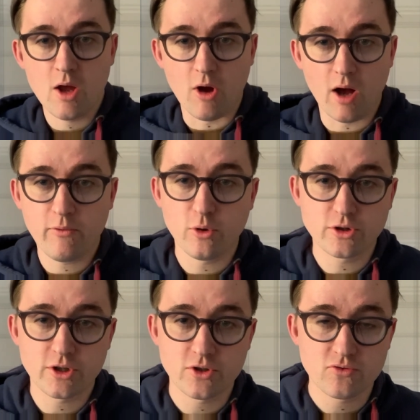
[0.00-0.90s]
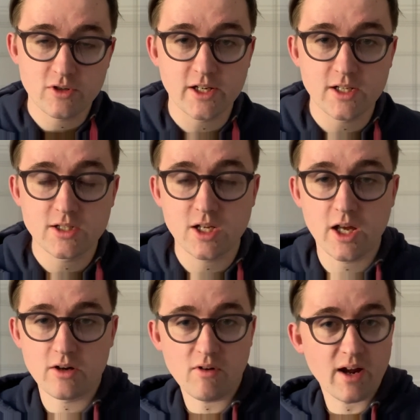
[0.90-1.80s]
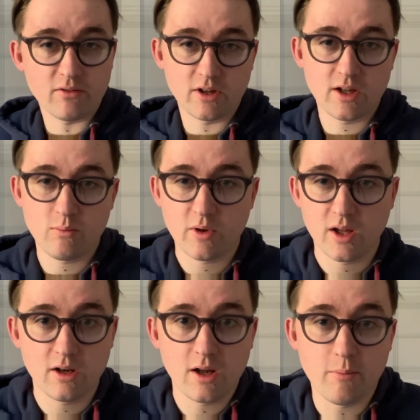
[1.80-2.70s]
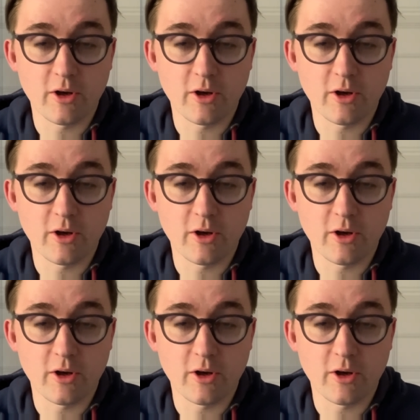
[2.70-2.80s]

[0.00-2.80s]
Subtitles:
our fortunes really did turn around, and then we ended up,